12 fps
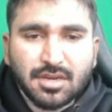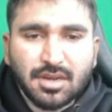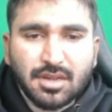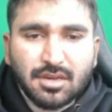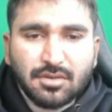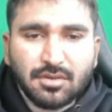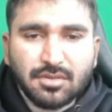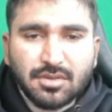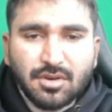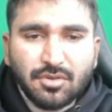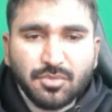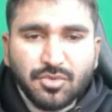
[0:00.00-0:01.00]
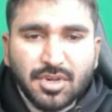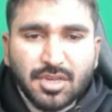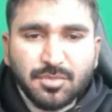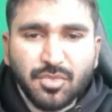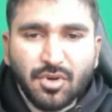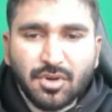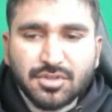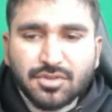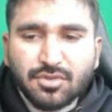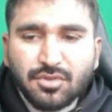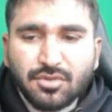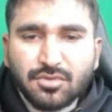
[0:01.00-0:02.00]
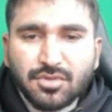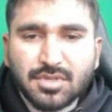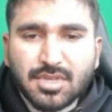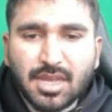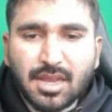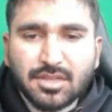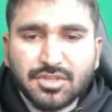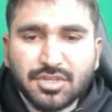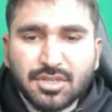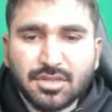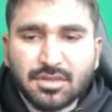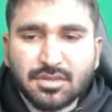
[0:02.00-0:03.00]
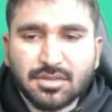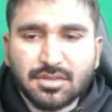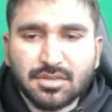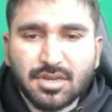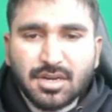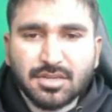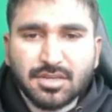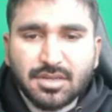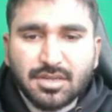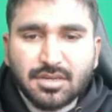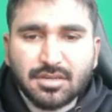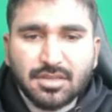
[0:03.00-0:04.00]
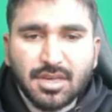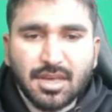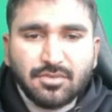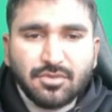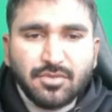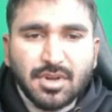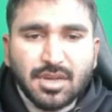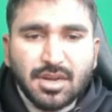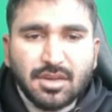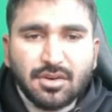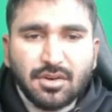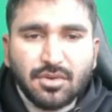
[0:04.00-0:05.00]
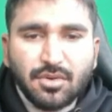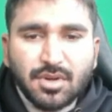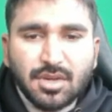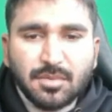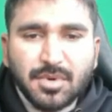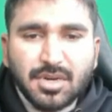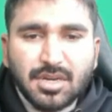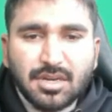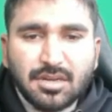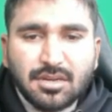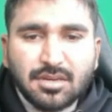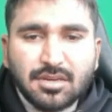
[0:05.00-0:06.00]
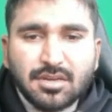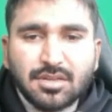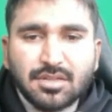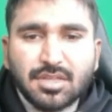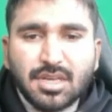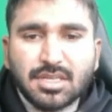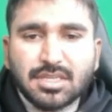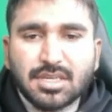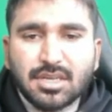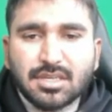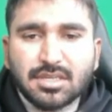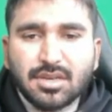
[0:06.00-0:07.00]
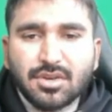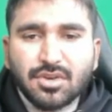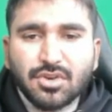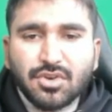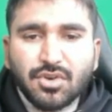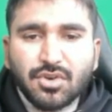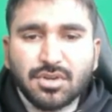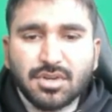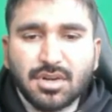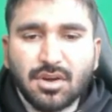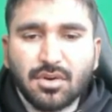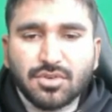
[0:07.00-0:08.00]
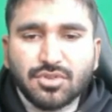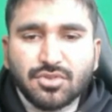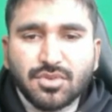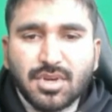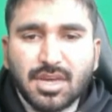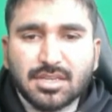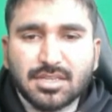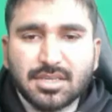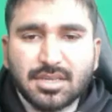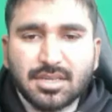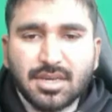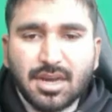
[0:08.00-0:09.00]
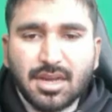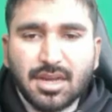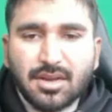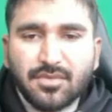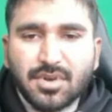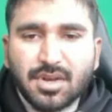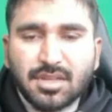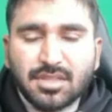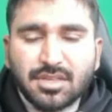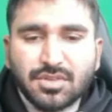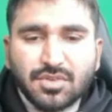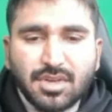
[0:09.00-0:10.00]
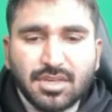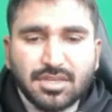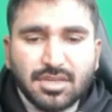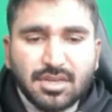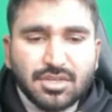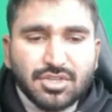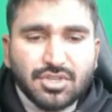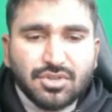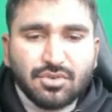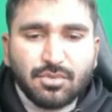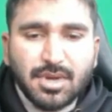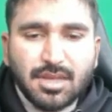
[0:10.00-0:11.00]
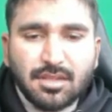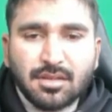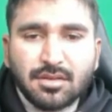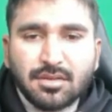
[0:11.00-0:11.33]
Click on the output range box. Go to the cell G19. Then we will click on OK button. This is good. Now you can see I have done this question so well.